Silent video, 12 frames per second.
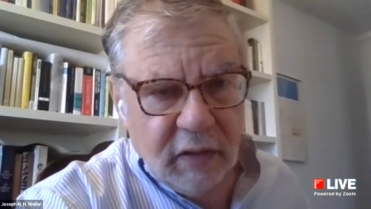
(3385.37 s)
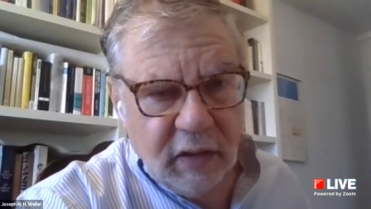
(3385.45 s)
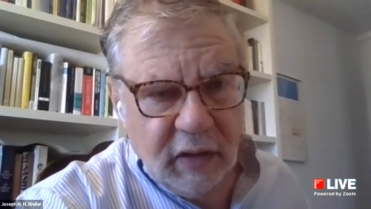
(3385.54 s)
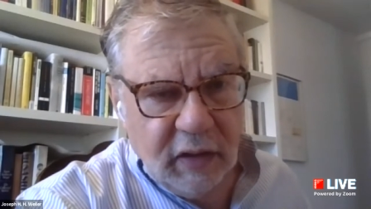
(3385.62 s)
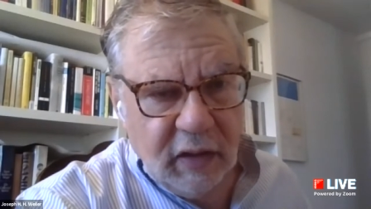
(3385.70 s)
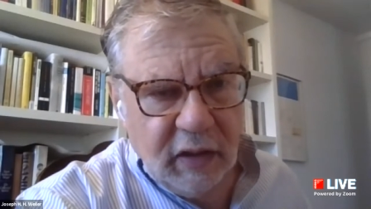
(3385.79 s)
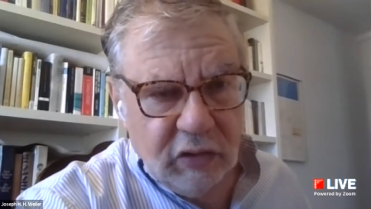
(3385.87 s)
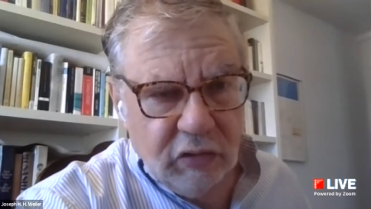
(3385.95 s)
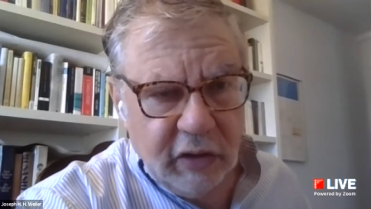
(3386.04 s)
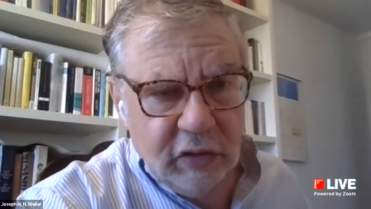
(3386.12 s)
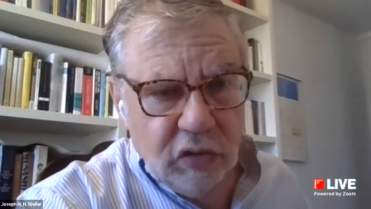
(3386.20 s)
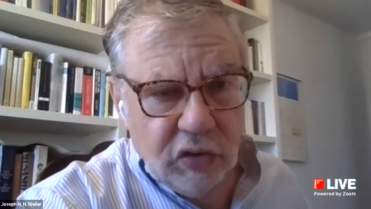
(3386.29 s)
And I
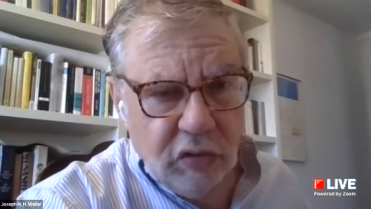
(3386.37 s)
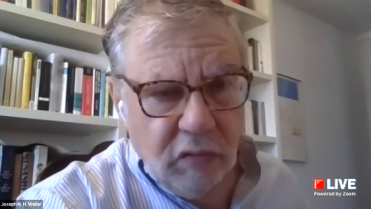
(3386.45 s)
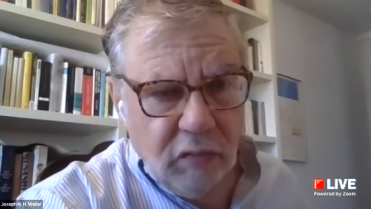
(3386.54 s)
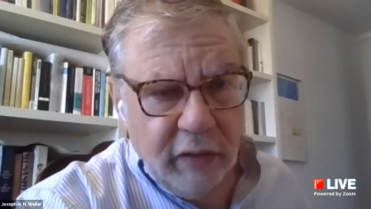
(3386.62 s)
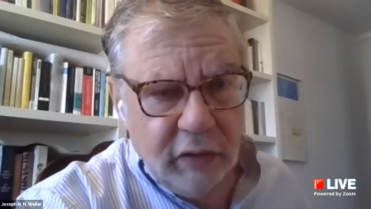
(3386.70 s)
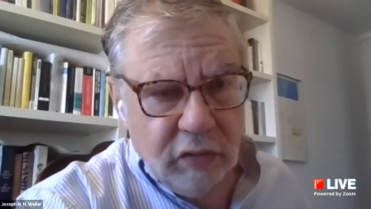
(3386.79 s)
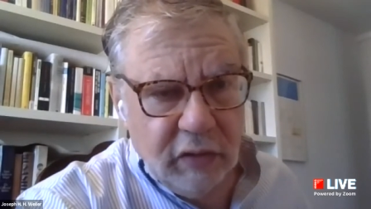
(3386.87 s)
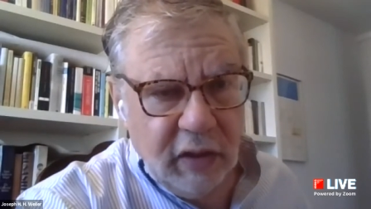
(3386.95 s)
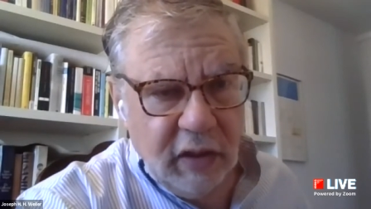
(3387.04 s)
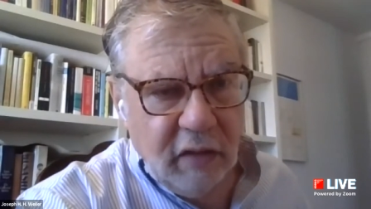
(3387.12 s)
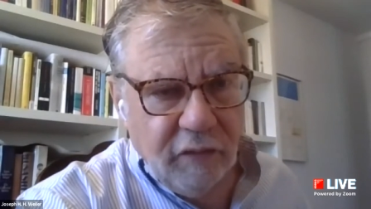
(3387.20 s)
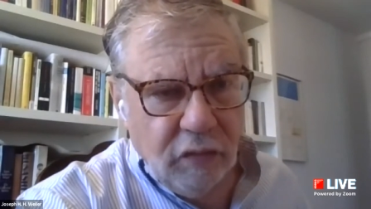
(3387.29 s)
try to show a way
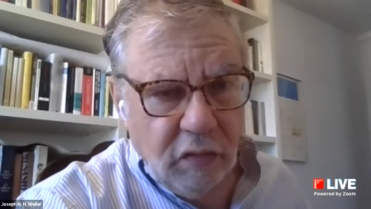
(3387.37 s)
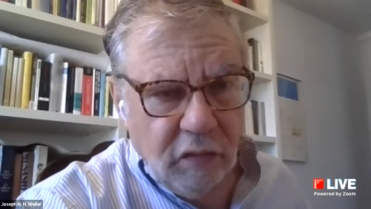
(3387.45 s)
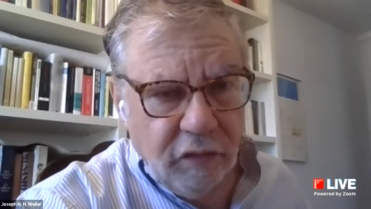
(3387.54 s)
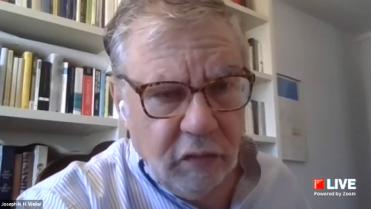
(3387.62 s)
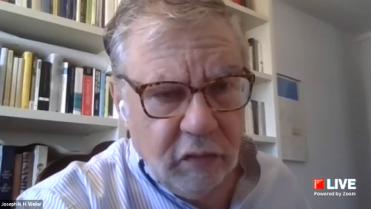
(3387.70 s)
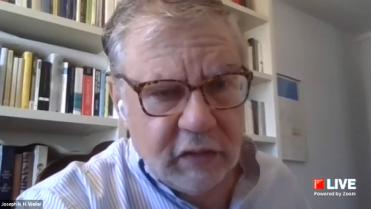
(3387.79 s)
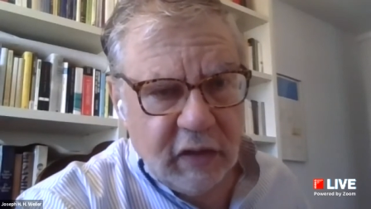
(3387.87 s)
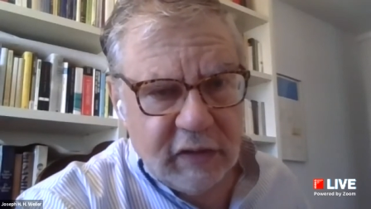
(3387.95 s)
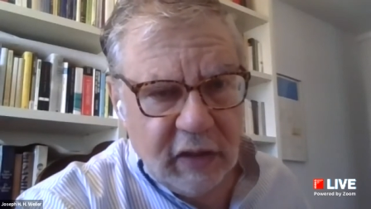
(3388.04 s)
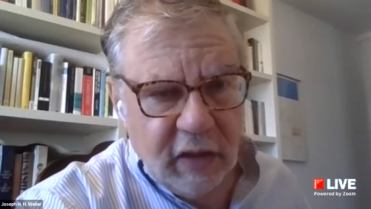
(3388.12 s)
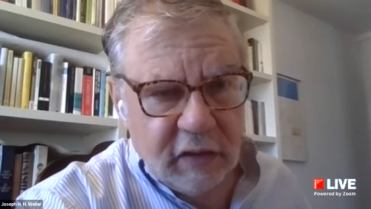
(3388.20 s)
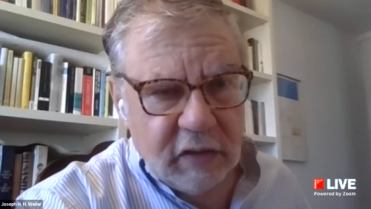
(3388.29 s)
today if you are forced as
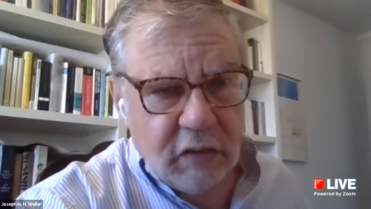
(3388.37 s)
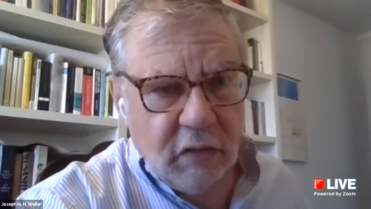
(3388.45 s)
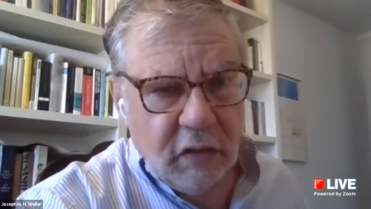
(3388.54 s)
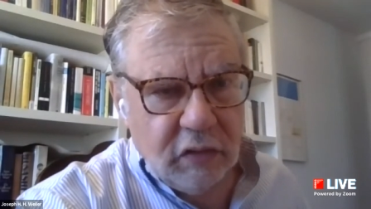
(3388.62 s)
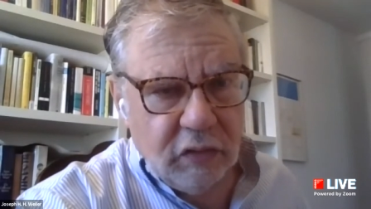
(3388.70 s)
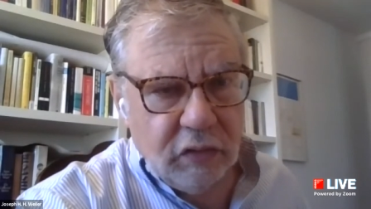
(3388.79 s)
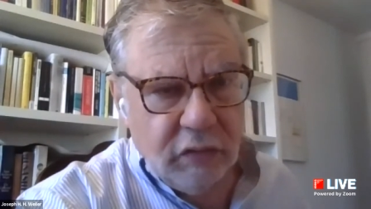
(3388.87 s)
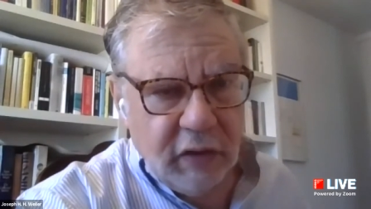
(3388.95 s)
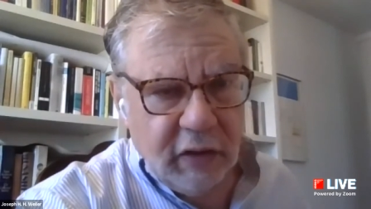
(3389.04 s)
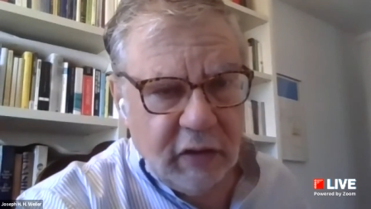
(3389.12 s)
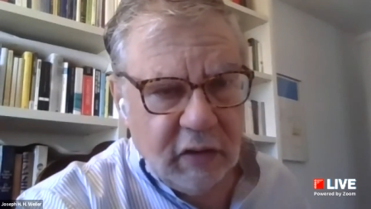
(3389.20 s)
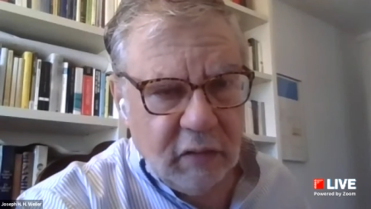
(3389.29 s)
a young scholar to do an
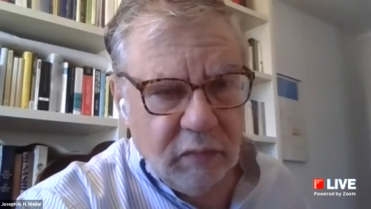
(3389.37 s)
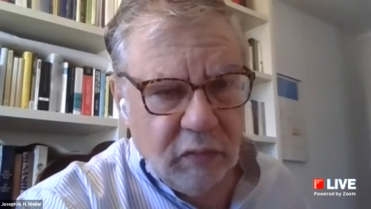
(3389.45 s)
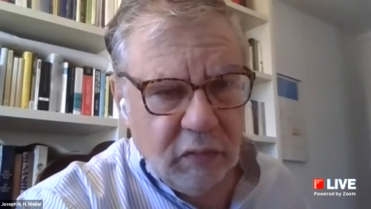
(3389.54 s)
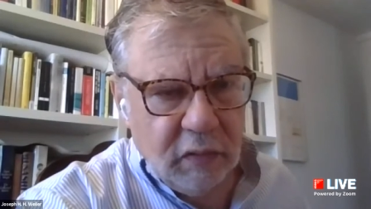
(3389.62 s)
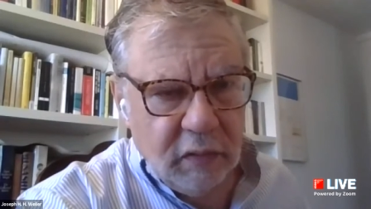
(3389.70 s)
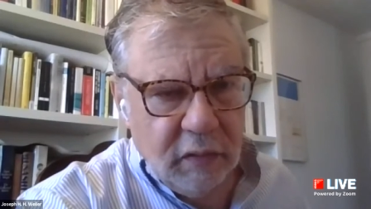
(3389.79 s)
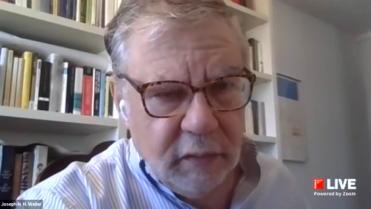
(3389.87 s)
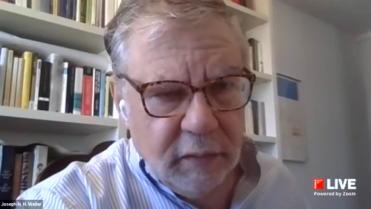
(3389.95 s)
edited book,